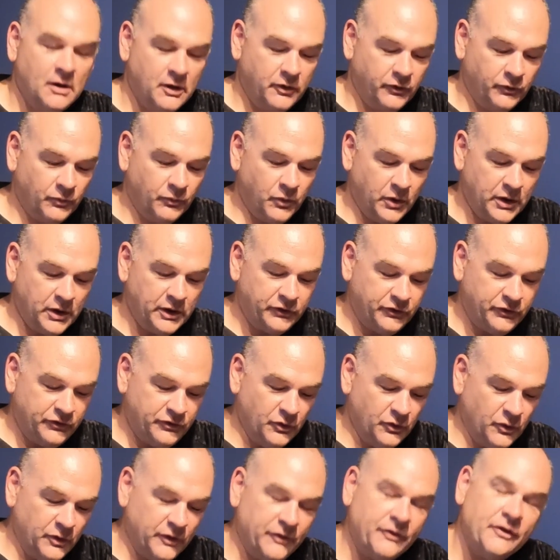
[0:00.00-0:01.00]
Because what it's
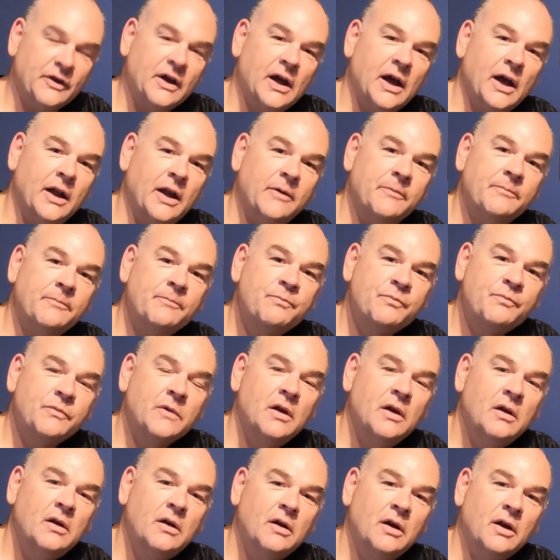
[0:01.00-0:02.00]
doing then
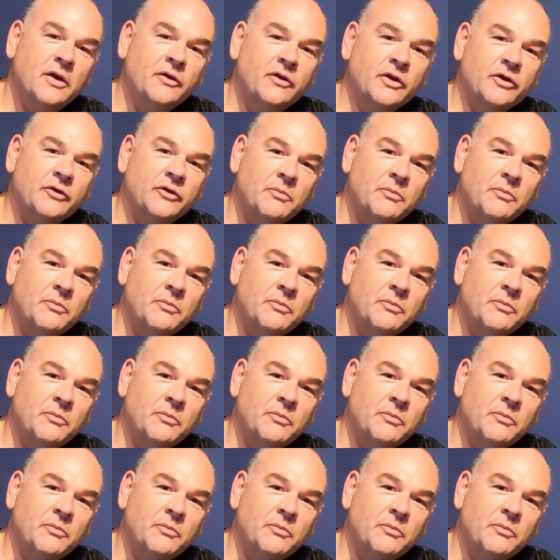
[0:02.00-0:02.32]
is